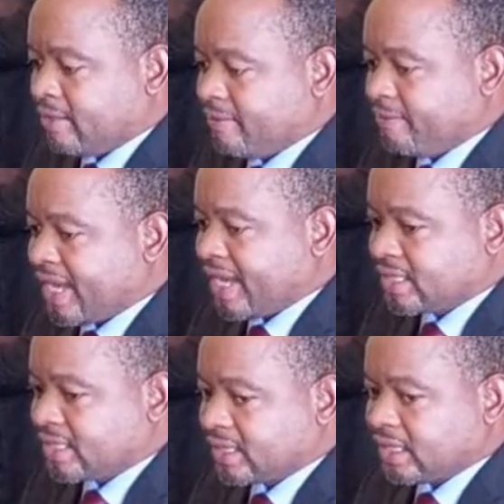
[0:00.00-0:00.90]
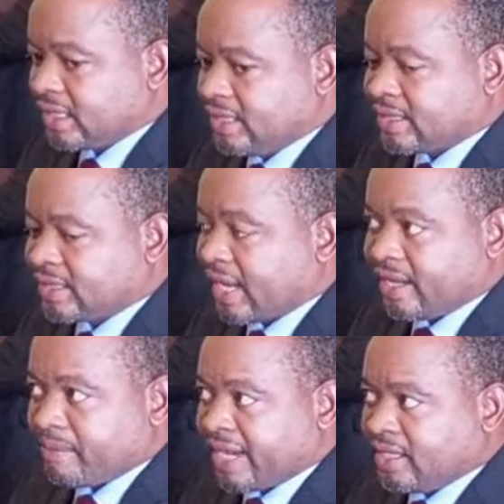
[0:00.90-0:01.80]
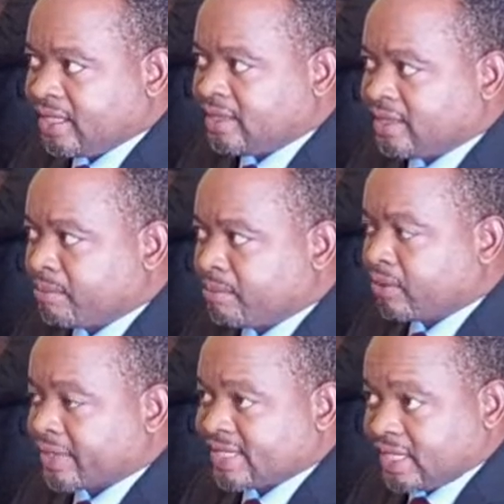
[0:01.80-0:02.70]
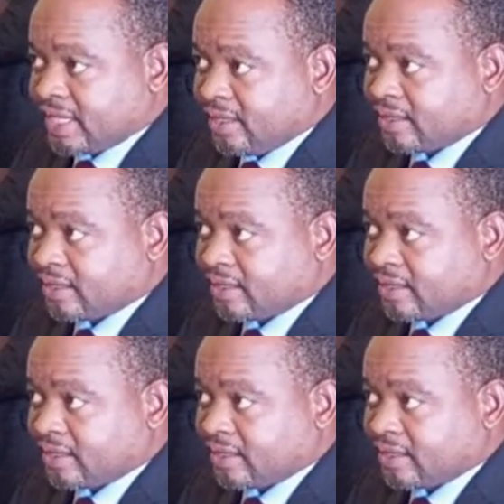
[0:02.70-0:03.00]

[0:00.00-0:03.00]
that is undermining democracy